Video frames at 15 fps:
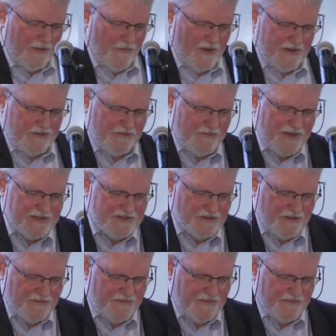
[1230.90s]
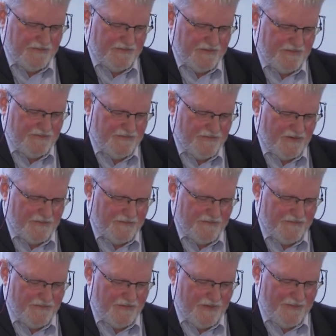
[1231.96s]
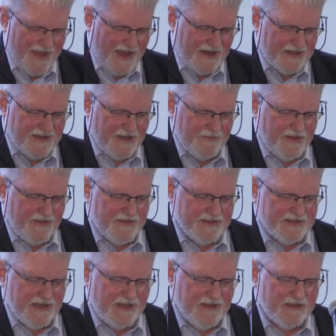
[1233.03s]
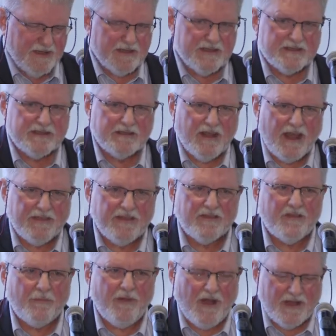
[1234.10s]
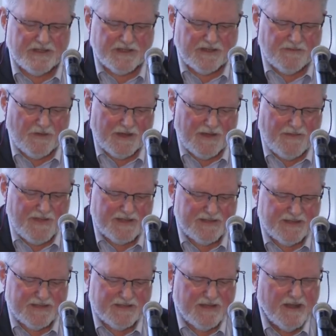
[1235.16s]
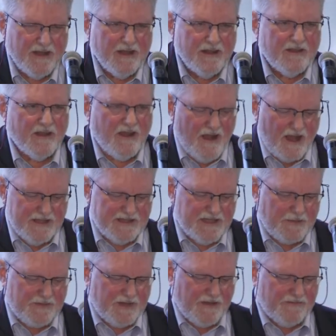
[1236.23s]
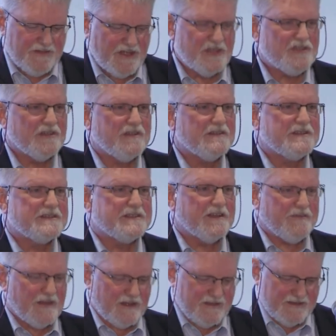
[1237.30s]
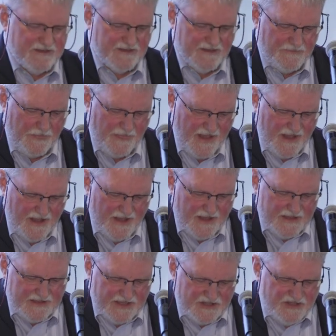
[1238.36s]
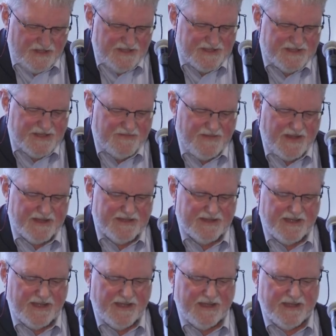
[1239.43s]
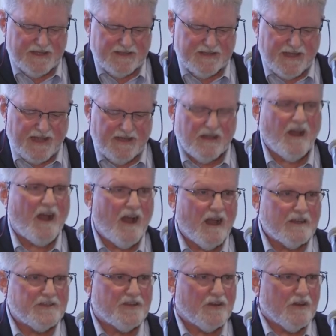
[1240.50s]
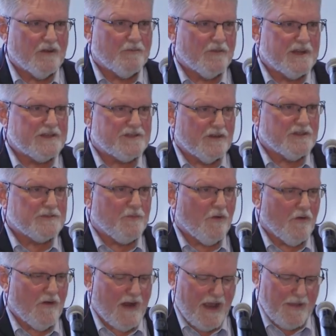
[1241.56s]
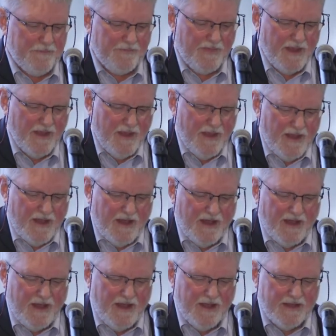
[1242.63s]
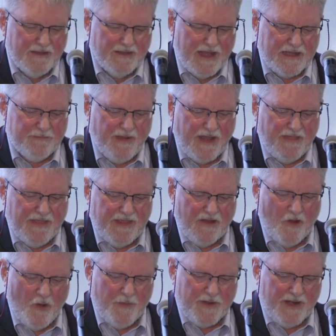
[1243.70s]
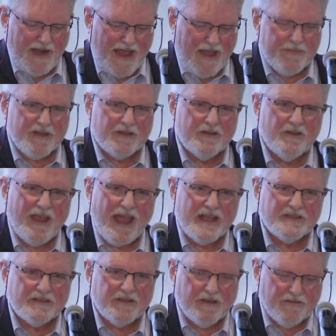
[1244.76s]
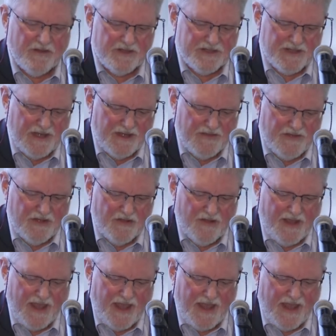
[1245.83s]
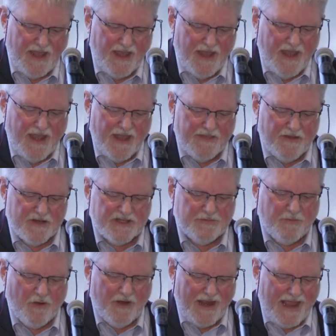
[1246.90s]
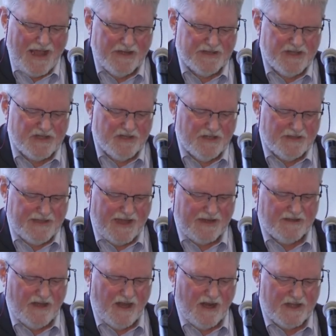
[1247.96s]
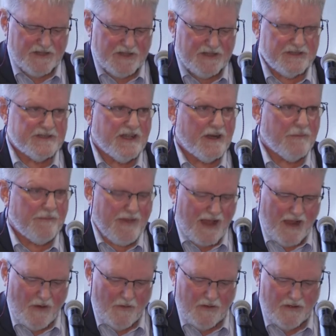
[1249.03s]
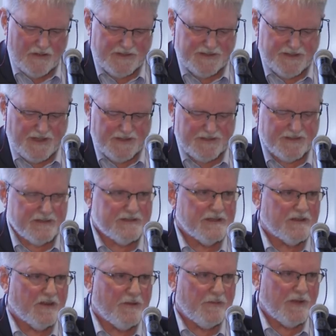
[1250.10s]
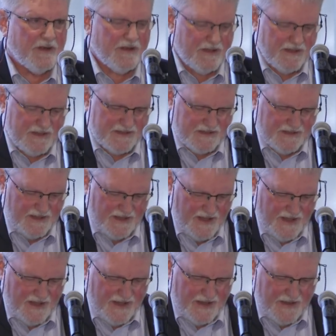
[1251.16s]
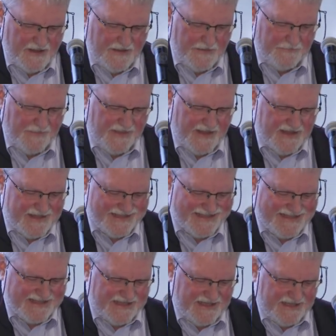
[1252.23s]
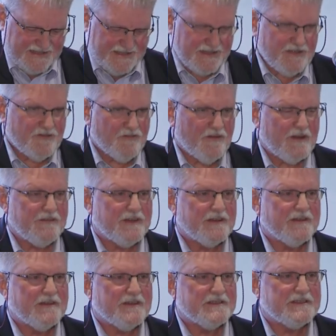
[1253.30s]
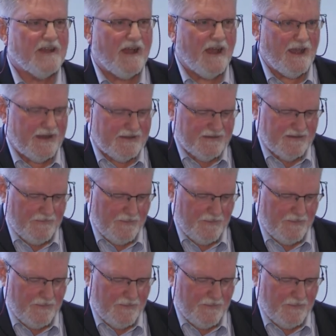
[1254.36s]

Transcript: I wanted to raise sort of from, from academia. The second is, I think, the positive one, and this is the concept of digital civics. Digital civics is a long-term research program uh, led by the Open Lab at Newcastle University in the UK, and they're exploring how digital technologies can empower citizens and communities. Um, it is citizen-driven design.